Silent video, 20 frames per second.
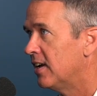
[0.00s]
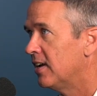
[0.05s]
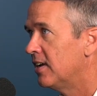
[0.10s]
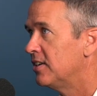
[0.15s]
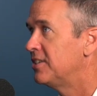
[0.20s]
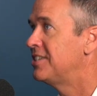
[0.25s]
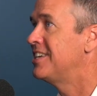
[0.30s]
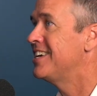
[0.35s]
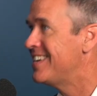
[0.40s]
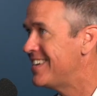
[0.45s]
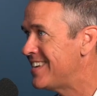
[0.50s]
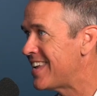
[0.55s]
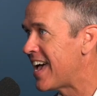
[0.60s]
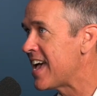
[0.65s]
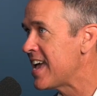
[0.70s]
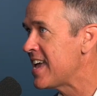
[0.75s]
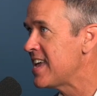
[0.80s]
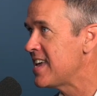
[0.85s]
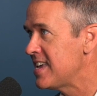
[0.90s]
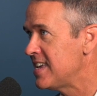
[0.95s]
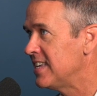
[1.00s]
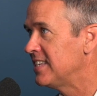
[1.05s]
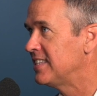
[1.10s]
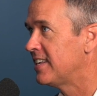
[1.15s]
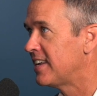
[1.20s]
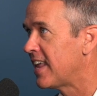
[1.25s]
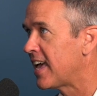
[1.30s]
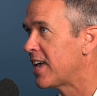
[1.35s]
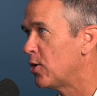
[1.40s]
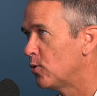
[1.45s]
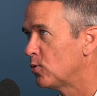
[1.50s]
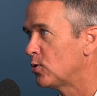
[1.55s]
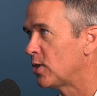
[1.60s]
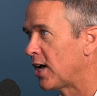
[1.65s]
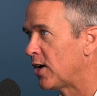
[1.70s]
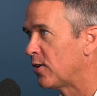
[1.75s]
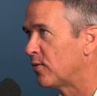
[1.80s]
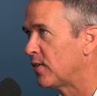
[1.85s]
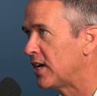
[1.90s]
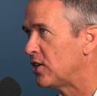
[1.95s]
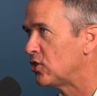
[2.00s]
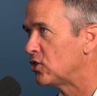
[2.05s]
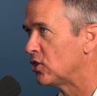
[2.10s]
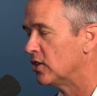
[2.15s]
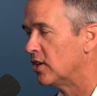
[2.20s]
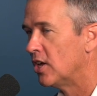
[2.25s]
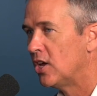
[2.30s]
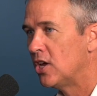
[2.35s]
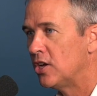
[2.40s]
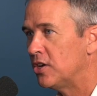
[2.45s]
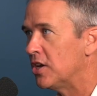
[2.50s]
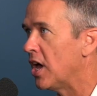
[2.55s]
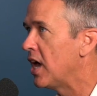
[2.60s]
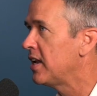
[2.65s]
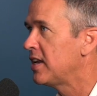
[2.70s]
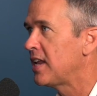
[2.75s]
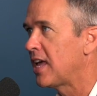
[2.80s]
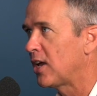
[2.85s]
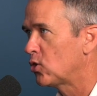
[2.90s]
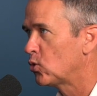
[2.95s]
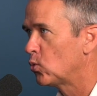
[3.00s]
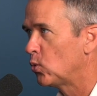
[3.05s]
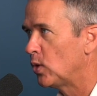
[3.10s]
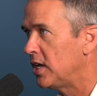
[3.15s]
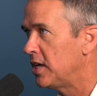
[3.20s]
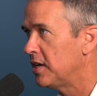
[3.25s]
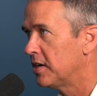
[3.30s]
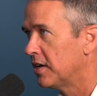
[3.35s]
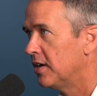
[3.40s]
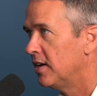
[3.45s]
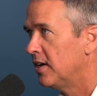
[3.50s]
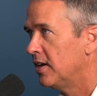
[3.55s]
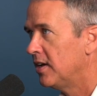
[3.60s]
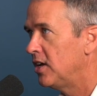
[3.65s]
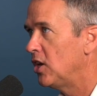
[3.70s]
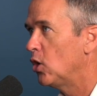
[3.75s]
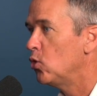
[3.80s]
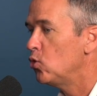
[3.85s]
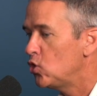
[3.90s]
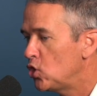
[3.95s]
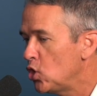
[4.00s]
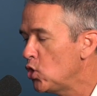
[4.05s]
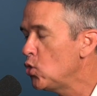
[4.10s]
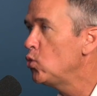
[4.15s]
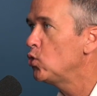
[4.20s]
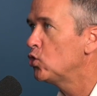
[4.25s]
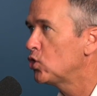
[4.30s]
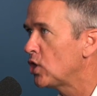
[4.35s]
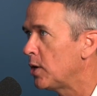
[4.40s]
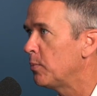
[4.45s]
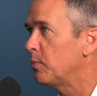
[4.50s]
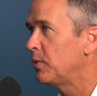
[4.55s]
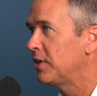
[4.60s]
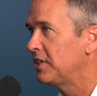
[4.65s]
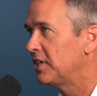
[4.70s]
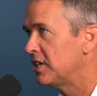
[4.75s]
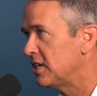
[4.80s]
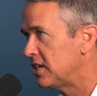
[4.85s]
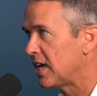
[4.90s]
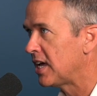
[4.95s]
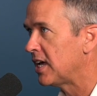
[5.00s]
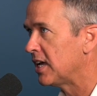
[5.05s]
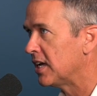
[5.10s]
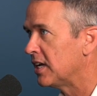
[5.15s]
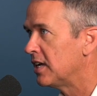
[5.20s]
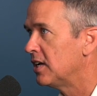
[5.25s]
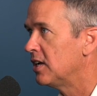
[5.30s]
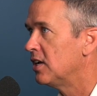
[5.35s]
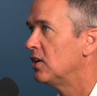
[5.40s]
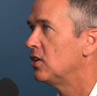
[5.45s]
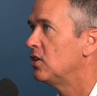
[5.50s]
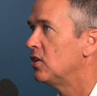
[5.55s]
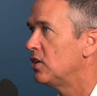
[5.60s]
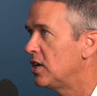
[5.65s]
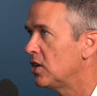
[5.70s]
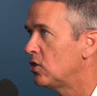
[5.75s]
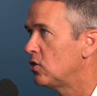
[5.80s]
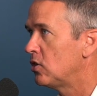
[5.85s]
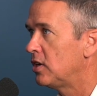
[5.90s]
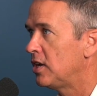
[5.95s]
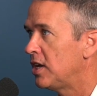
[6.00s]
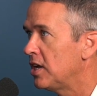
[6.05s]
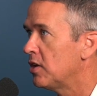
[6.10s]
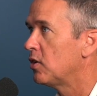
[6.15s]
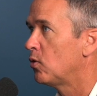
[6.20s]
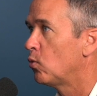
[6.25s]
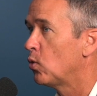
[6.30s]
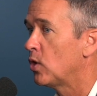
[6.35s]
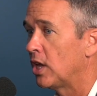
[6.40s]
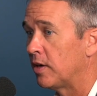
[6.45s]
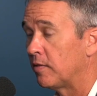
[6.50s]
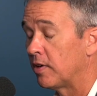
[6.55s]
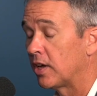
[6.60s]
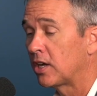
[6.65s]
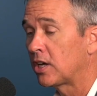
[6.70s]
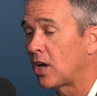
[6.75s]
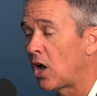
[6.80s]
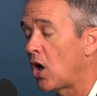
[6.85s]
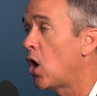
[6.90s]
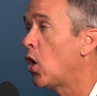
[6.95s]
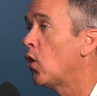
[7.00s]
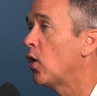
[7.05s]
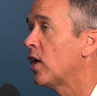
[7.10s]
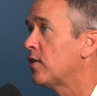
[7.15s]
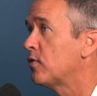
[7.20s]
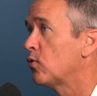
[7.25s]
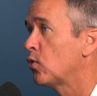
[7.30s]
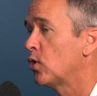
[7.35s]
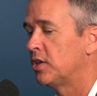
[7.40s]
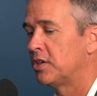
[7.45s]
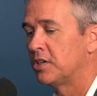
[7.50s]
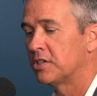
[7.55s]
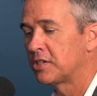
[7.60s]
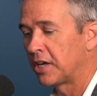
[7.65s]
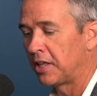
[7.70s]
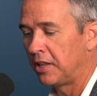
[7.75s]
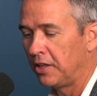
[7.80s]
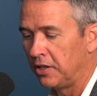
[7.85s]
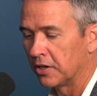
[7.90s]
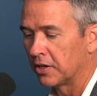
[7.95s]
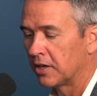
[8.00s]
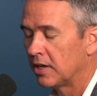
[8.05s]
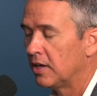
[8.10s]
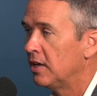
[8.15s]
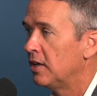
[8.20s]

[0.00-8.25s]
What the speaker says: Today is the day of salvation, not next week. Do something today to get rid of it. Call a friend and say, look,